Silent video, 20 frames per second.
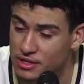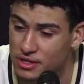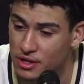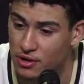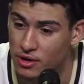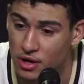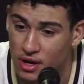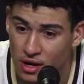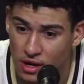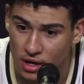
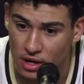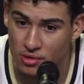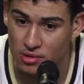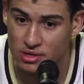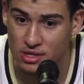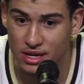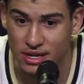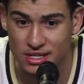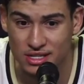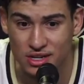So it
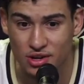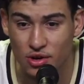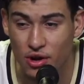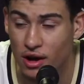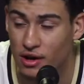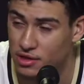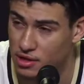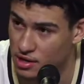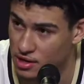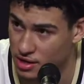was nice to go
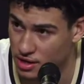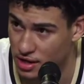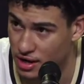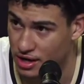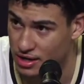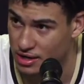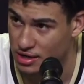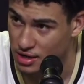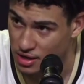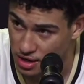out there and
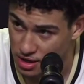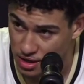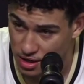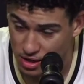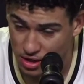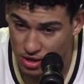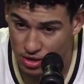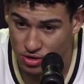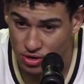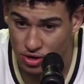kind of,
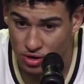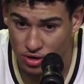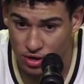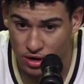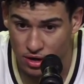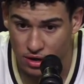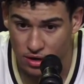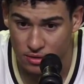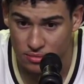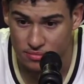you
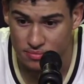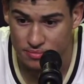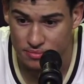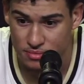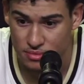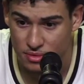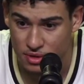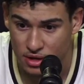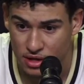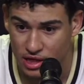know,
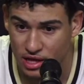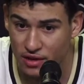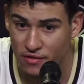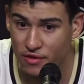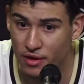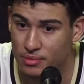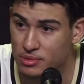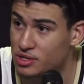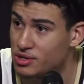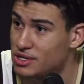live
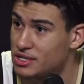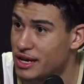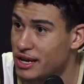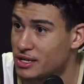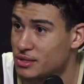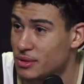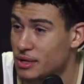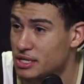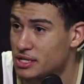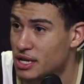up to his
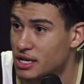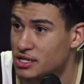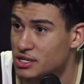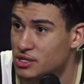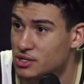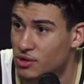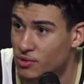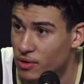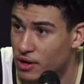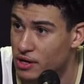
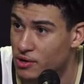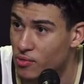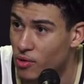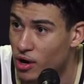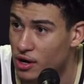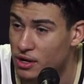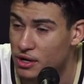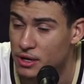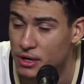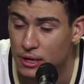expectations or what he
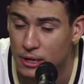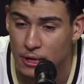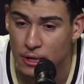wanted.